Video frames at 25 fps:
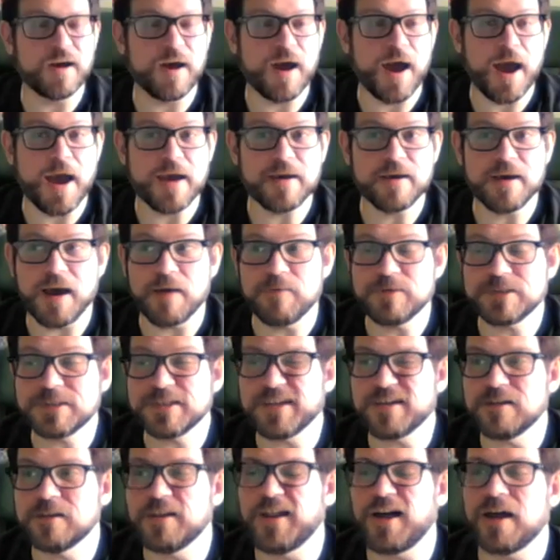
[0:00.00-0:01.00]
I would
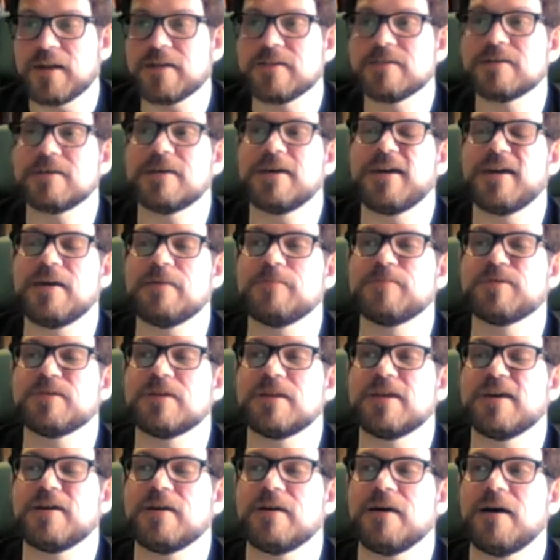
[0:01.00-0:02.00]
say a lot of the games
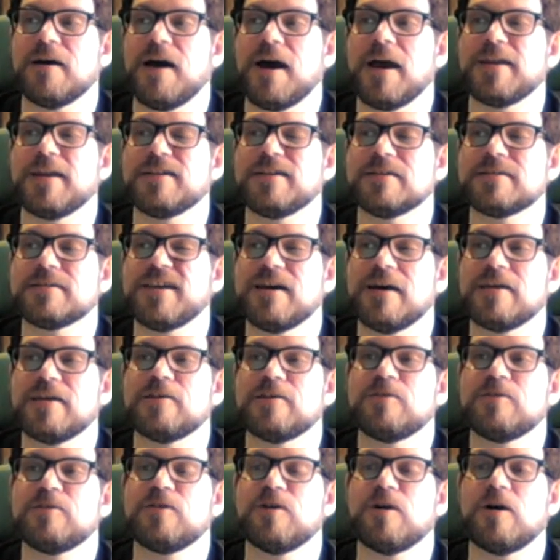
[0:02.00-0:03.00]
that I
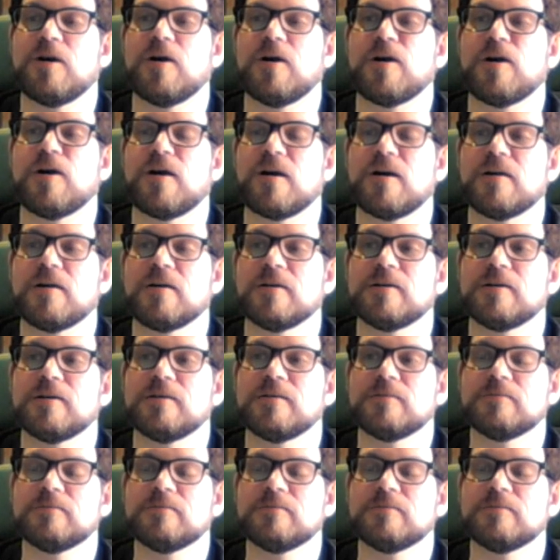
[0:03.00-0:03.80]
design are